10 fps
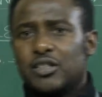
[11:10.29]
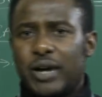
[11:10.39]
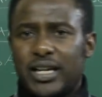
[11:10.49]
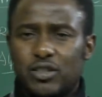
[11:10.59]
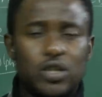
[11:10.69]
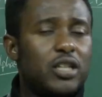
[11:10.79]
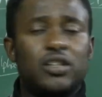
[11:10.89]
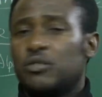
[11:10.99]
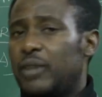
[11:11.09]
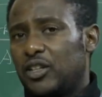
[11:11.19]
it might, sorry,
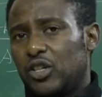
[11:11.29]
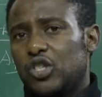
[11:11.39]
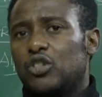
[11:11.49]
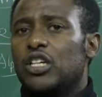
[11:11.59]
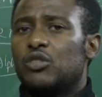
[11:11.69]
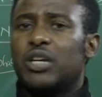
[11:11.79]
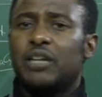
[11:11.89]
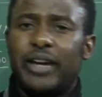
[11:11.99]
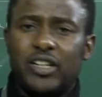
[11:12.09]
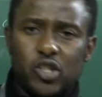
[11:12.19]
not -0, it will
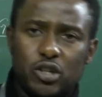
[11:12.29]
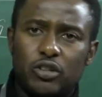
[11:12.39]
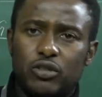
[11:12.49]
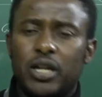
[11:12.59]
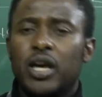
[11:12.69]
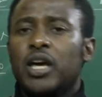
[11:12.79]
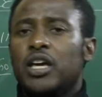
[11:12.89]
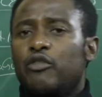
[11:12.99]
get -100.